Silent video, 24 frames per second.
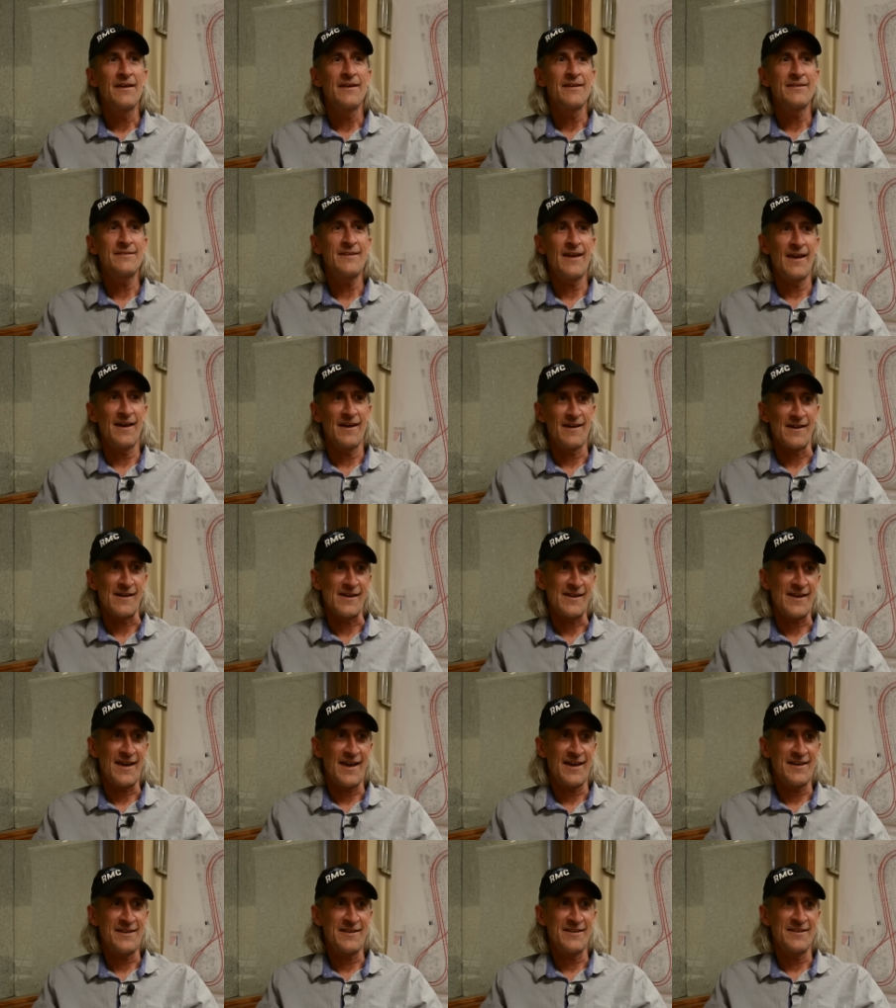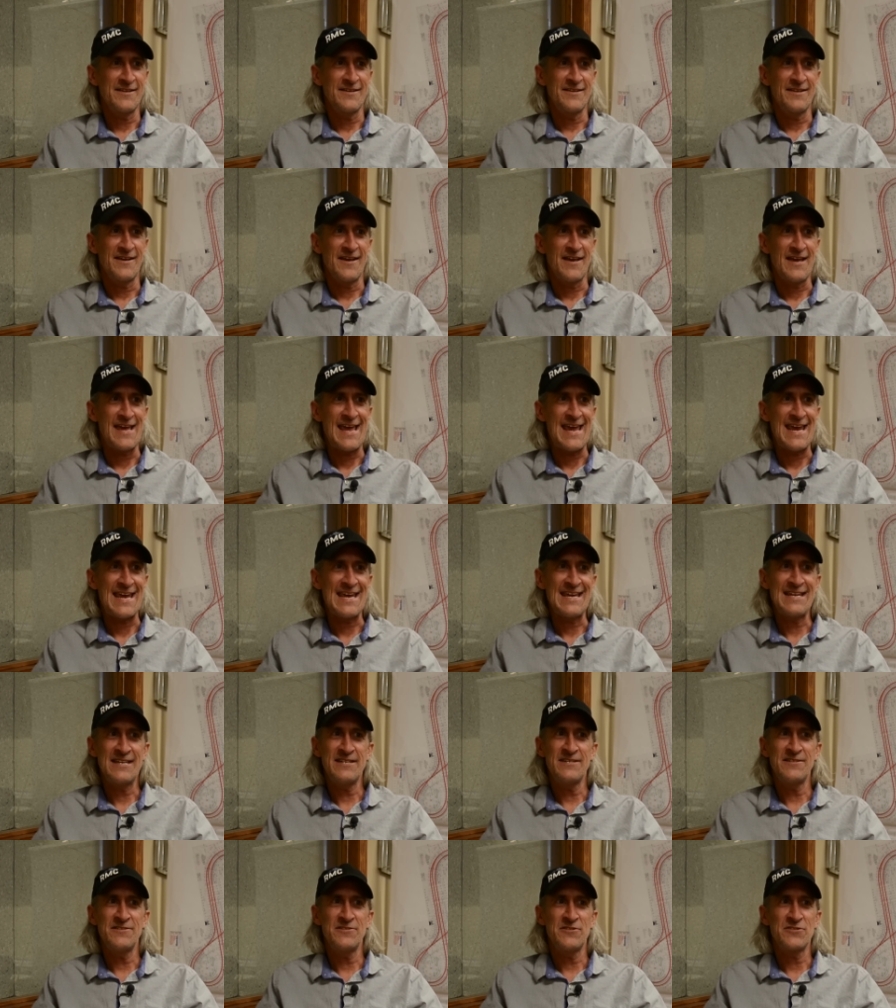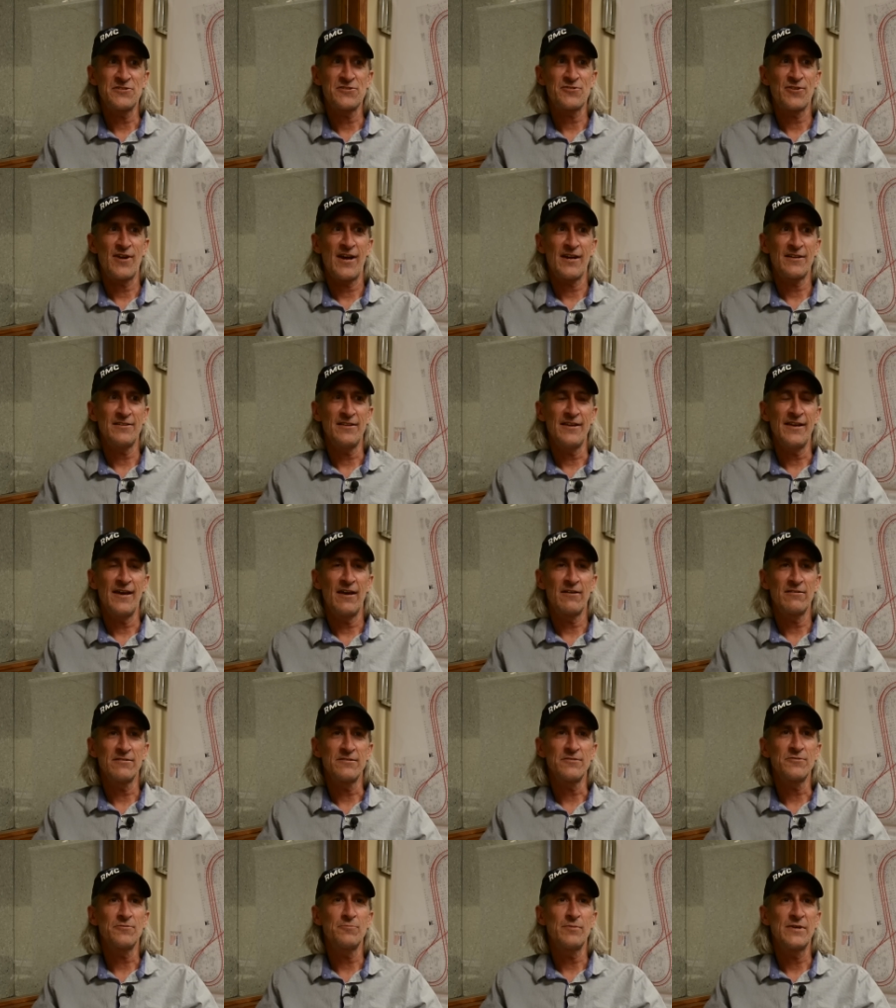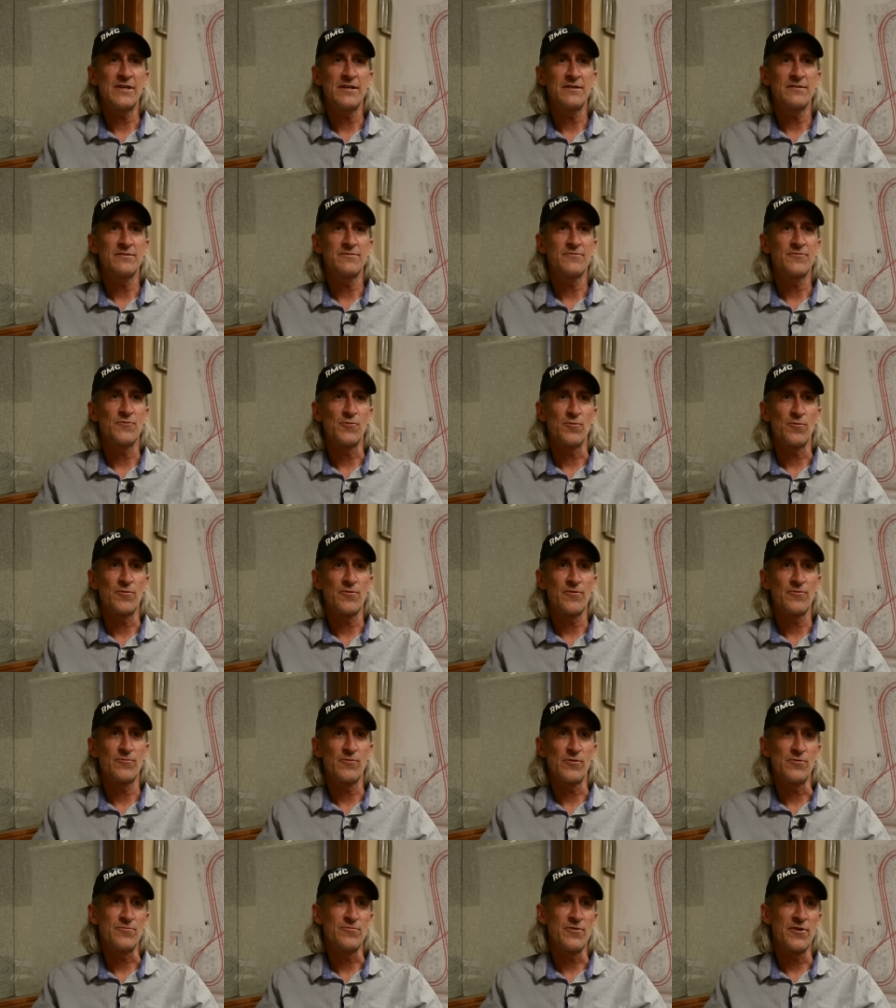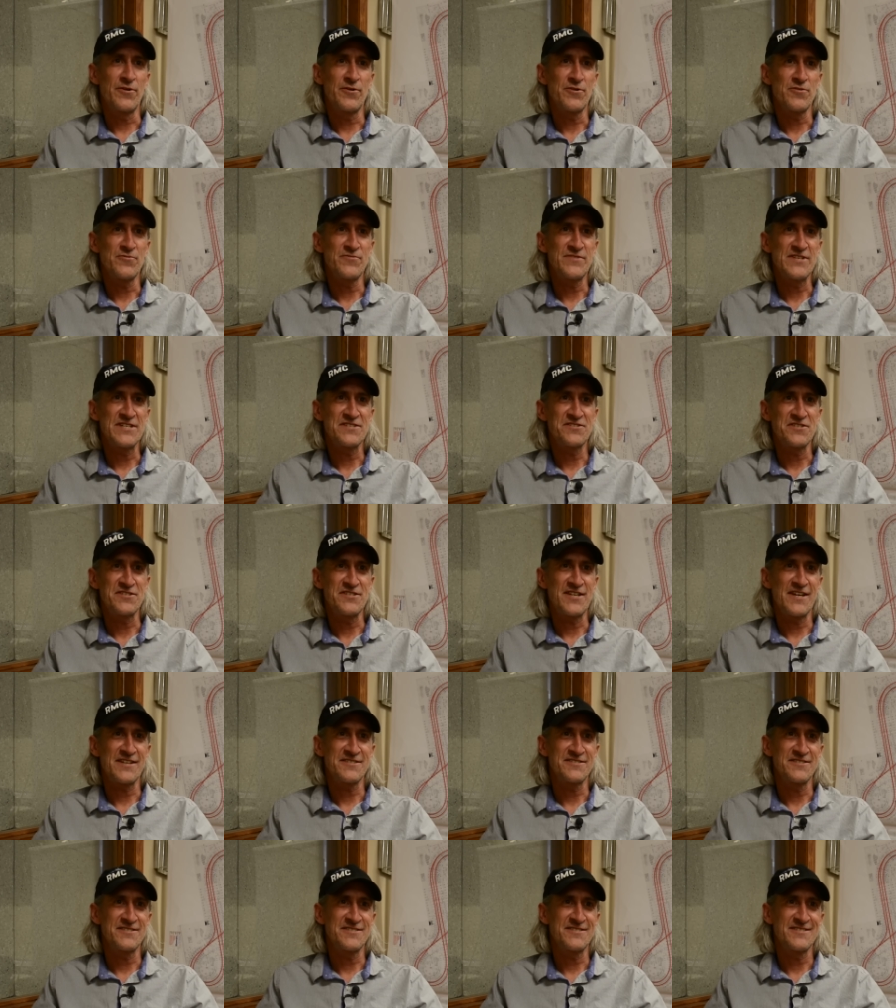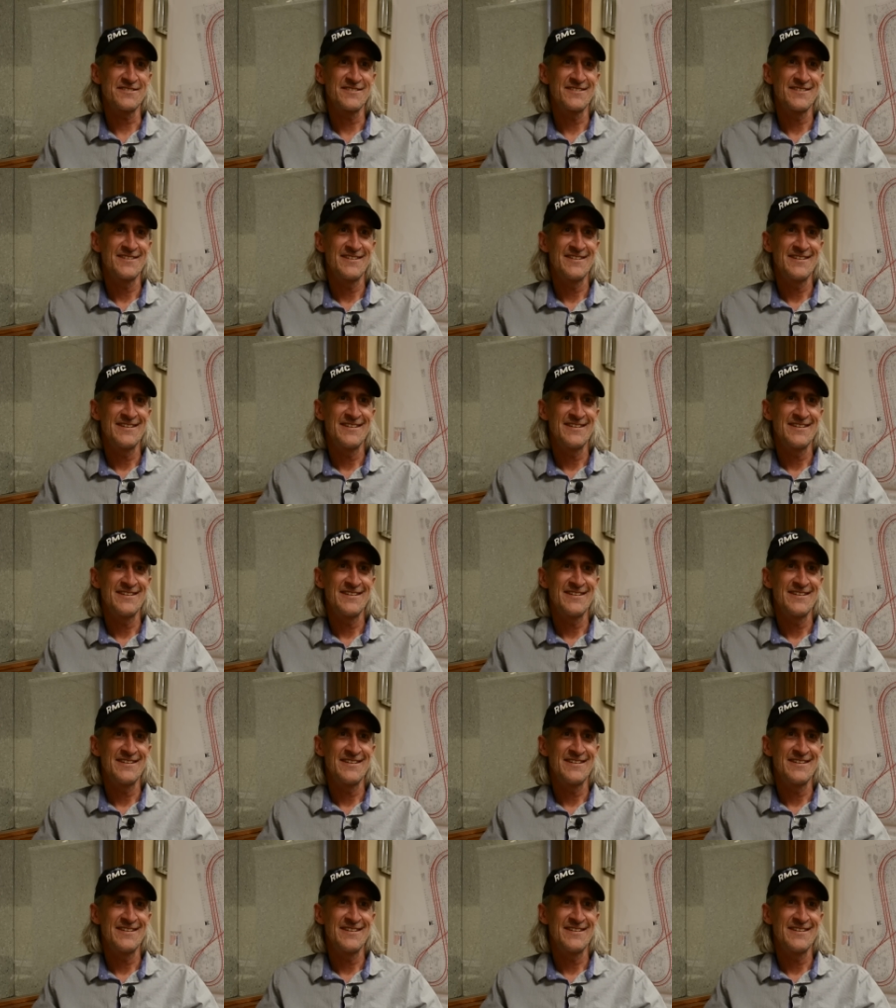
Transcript: Yeah, I had a, a, hand in the track layout a little bit for the Roadrunner Fiesta Texas.